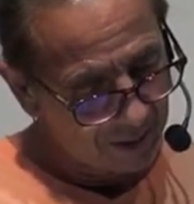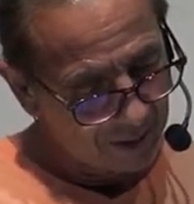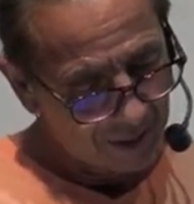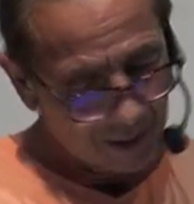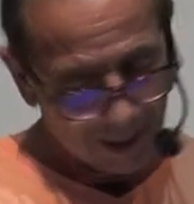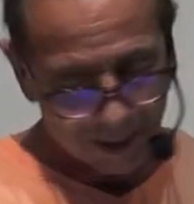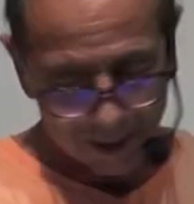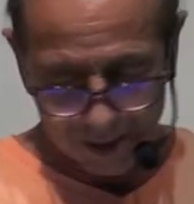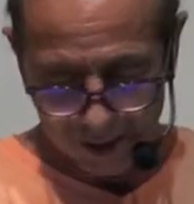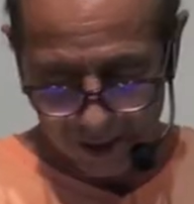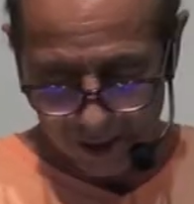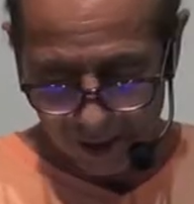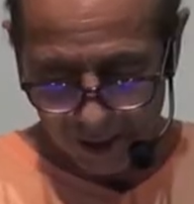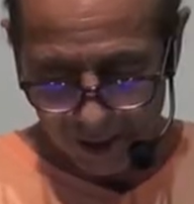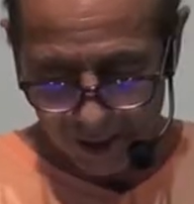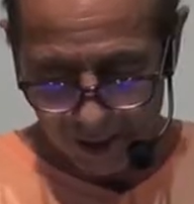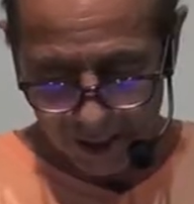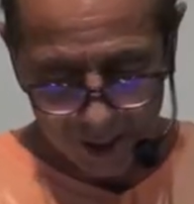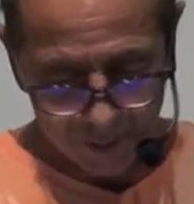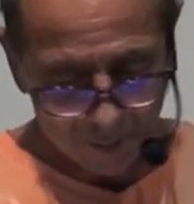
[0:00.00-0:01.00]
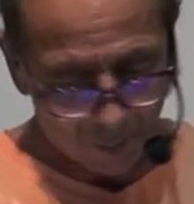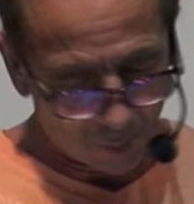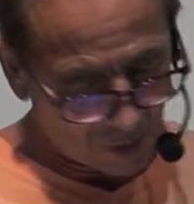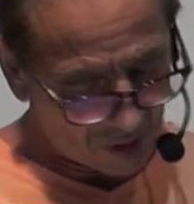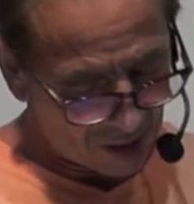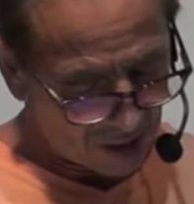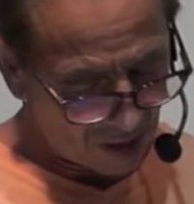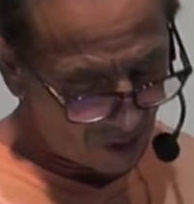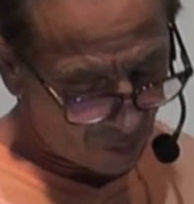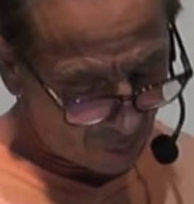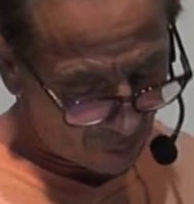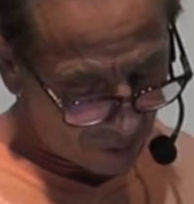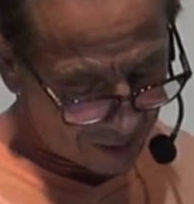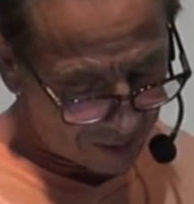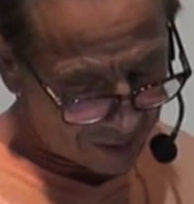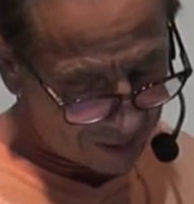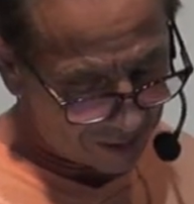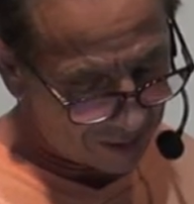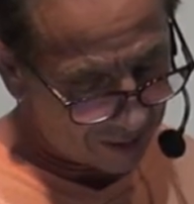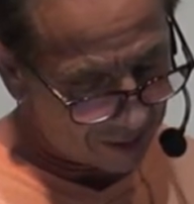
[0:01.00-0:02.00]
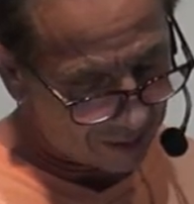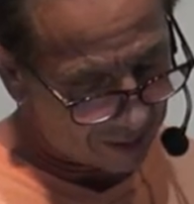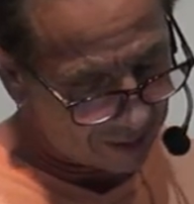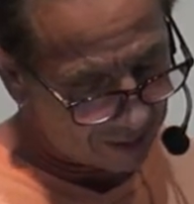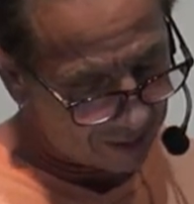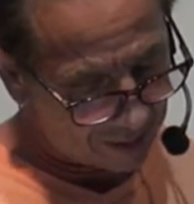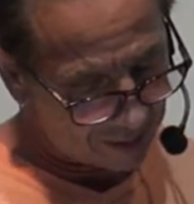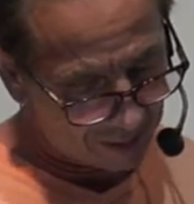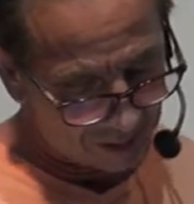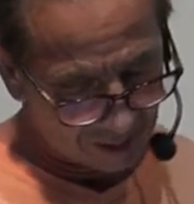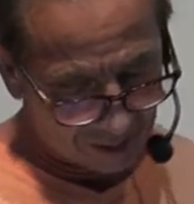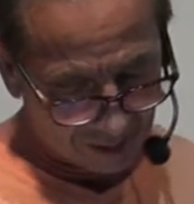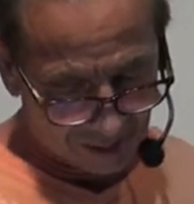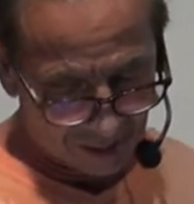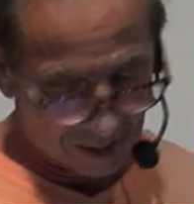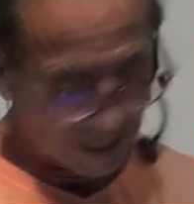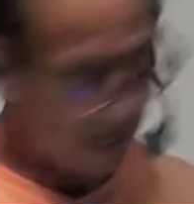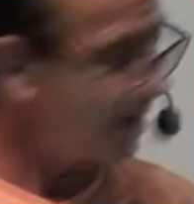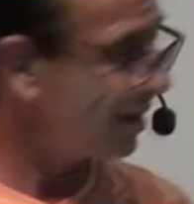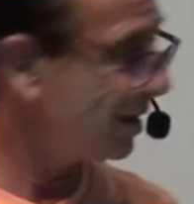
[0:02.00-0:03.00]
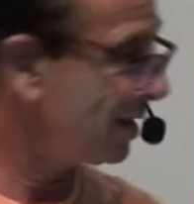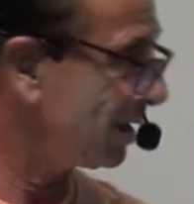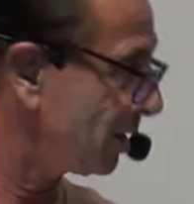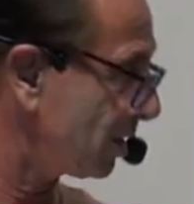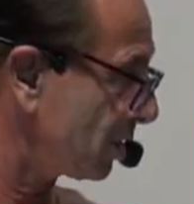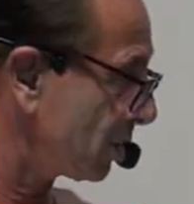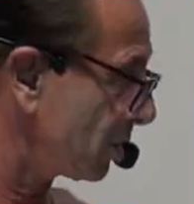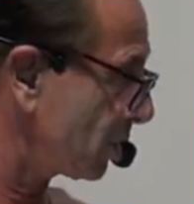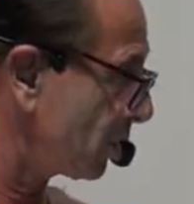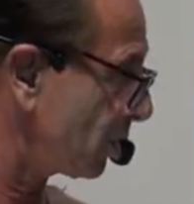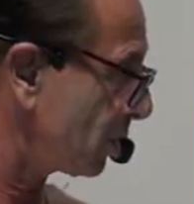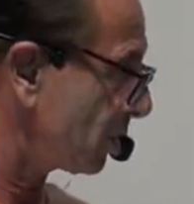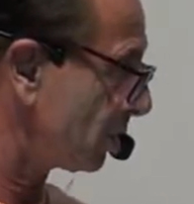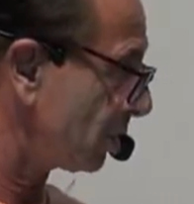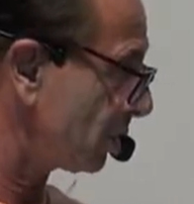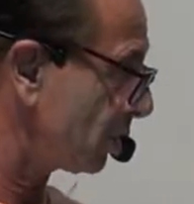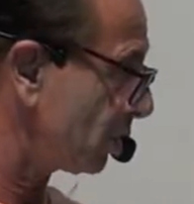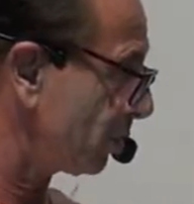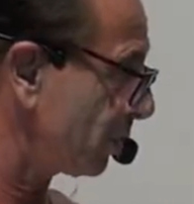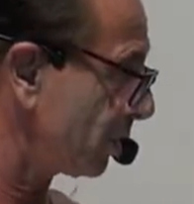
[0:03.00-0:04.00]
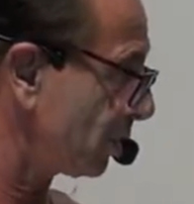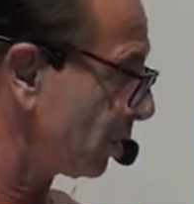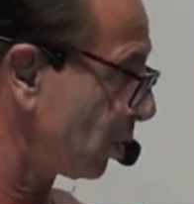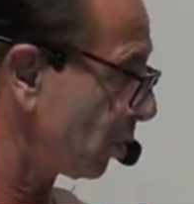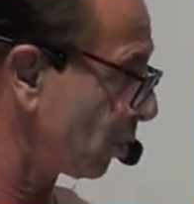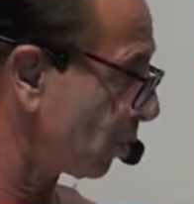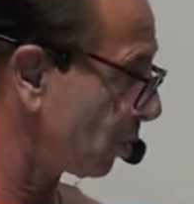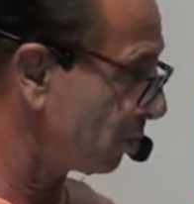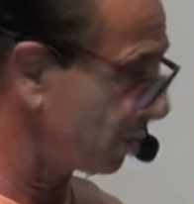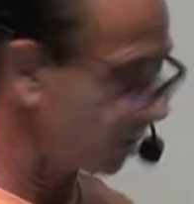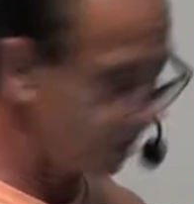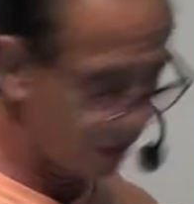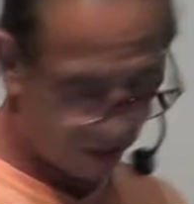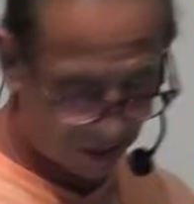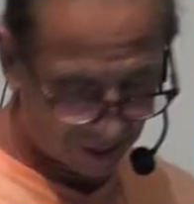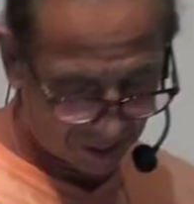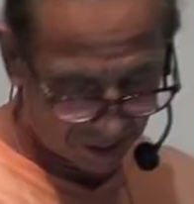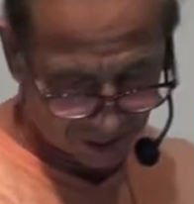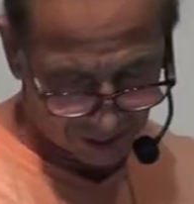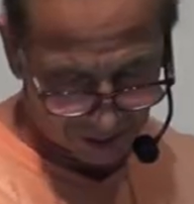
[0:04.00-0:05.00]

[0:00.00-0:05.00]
And in Hebrews 10 26, I need this just a little bit lower, please.